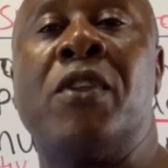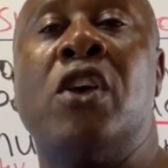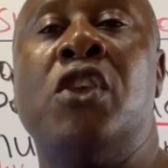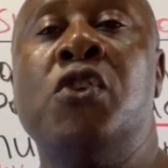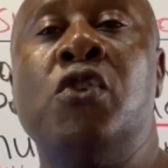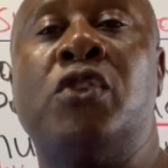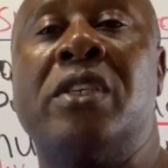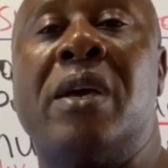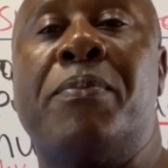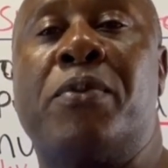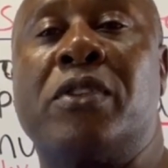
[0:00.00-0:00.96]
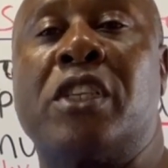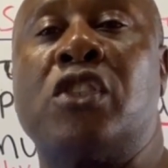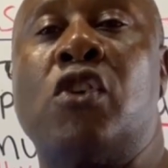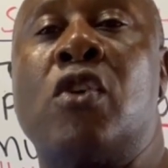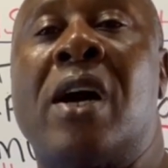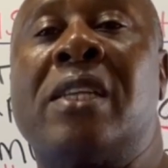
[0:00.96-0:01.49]
using a process
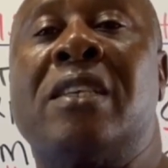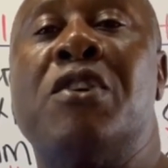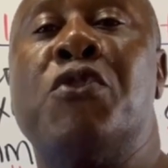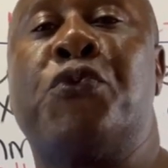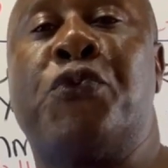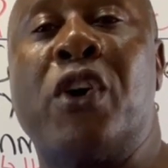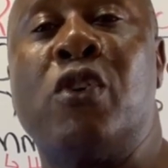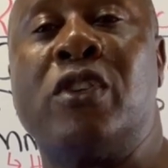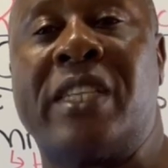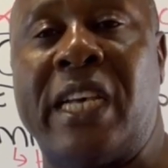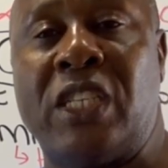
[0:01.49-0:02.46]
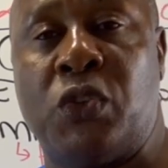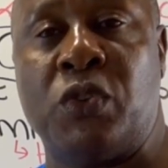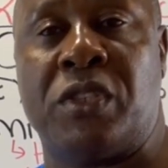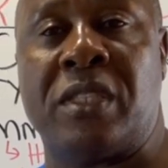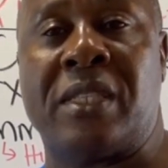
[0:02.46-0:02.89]
known as phagocytosis.